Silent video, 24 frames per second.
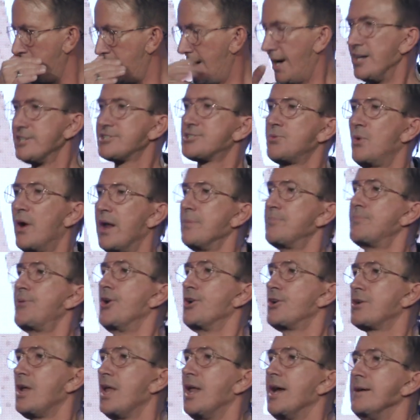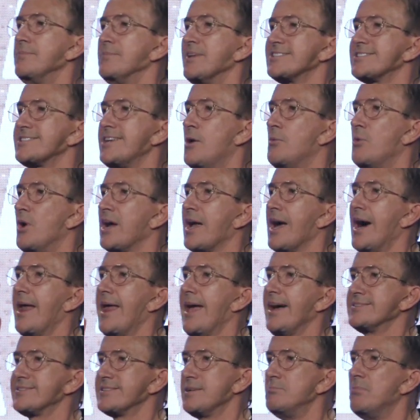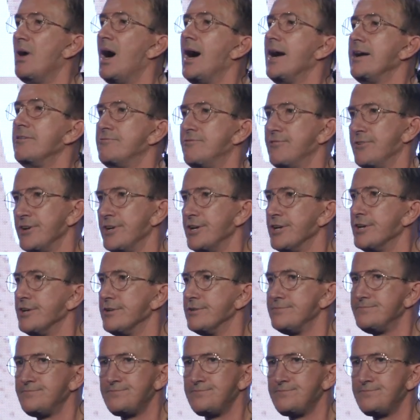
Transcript: I just want to proclaim that's not what God has in mind for you.